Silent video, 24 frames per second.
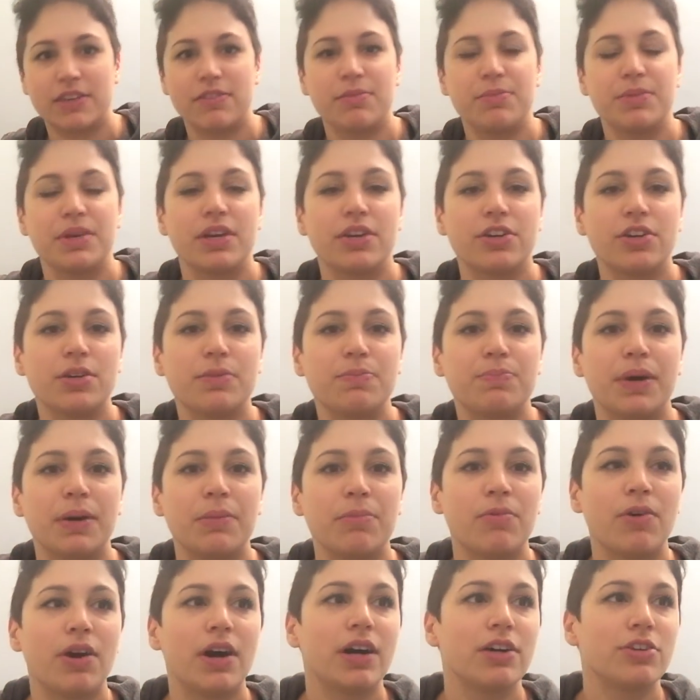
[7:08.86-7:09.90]
giving me a good
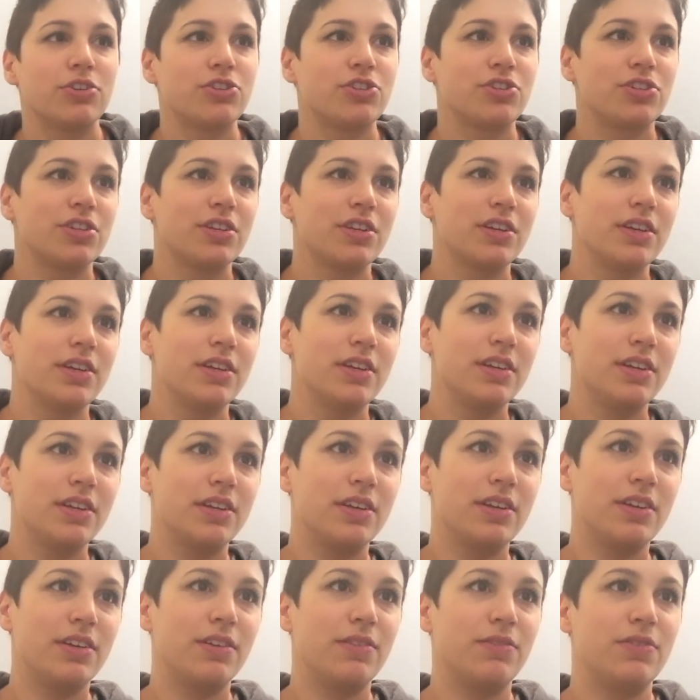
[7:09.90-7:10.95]
bum wash.
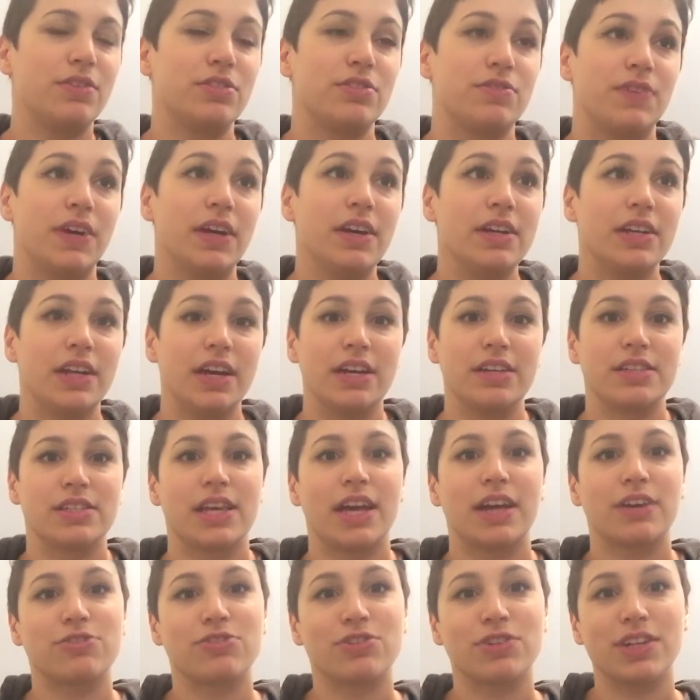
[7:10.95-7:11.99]
Feels very nice
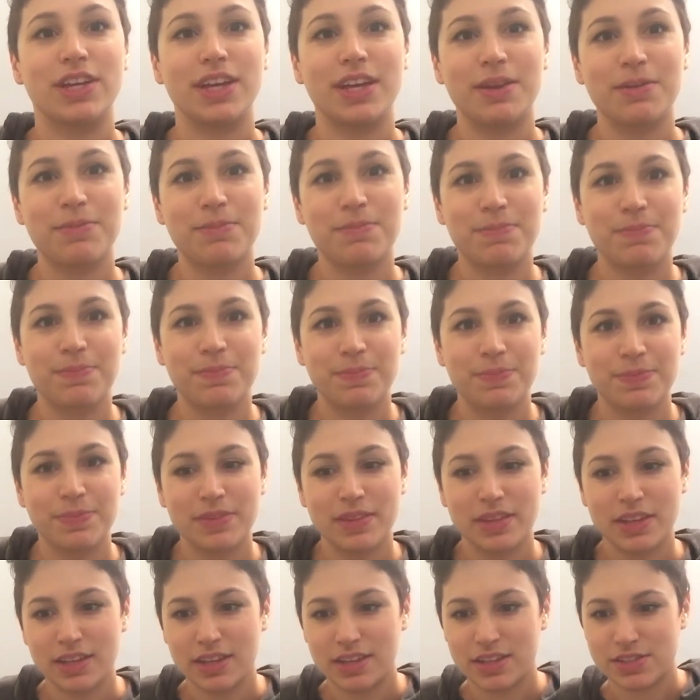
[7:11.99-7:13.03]
actually.
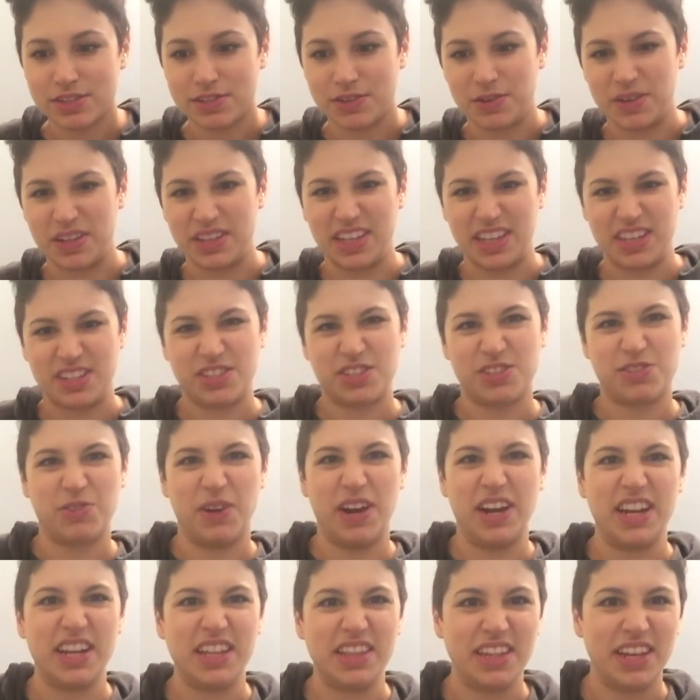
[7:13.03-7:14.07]
It's going like
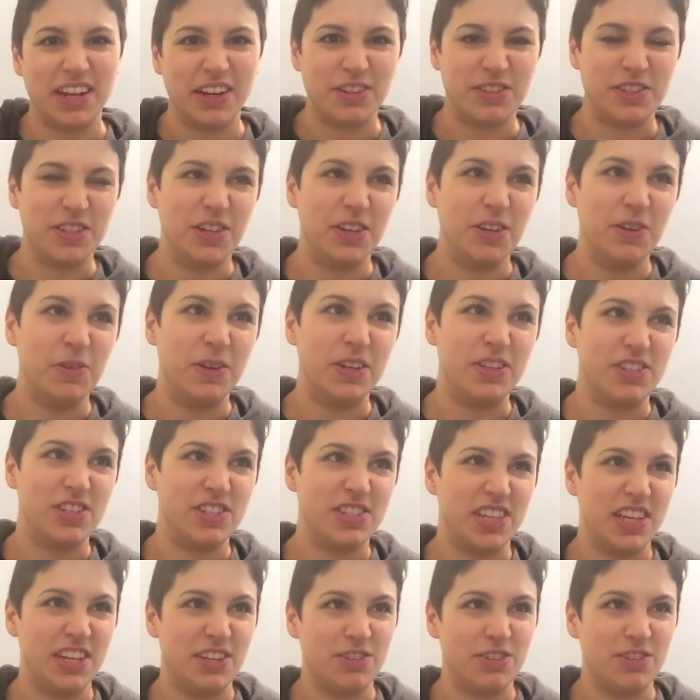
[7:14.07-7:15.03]
straight in there too, which is